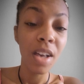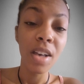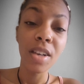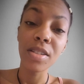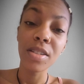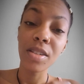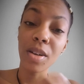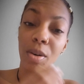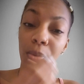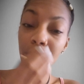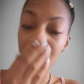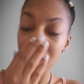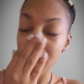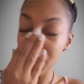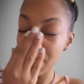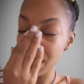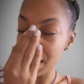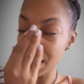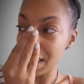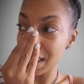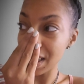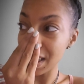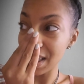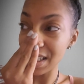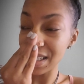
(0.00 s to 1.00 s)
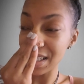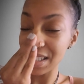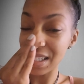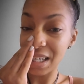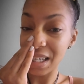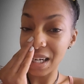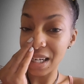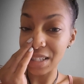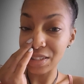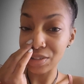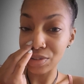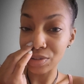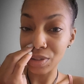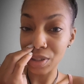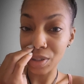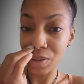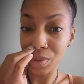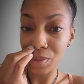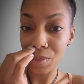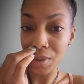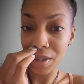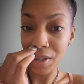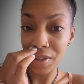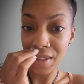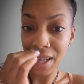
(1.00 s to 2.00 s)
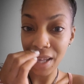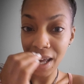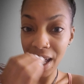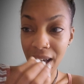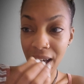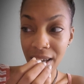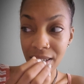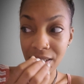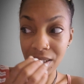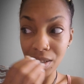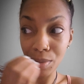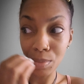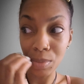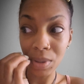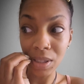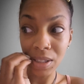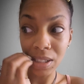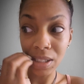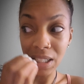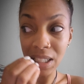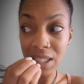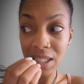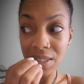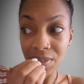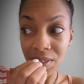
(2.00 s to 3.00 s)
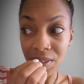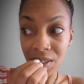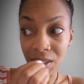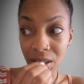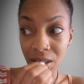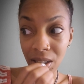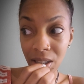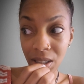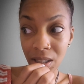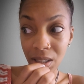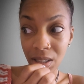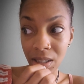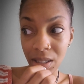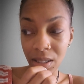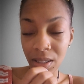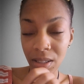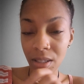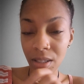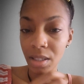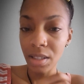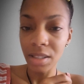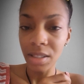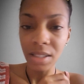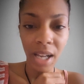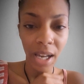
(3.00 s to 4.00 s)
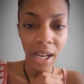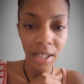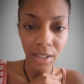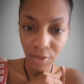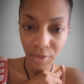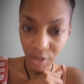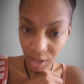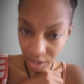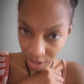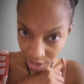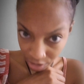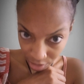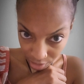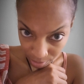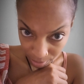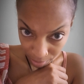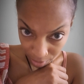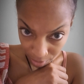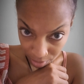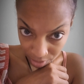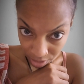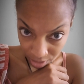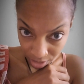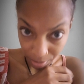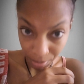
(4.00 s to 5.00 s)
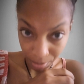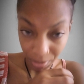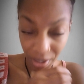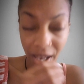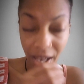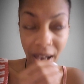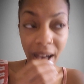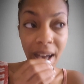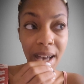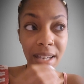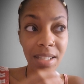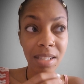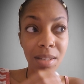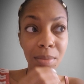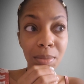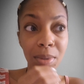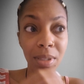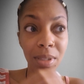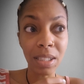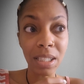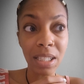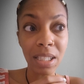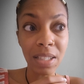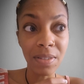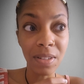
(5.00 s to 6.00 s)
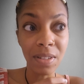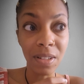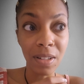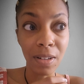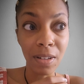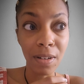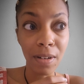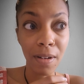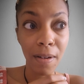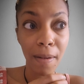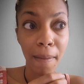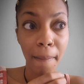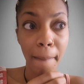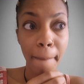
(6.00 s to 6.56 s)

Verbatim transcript: So one of the things that I struggle with as a believer, not a religious person, but as a believer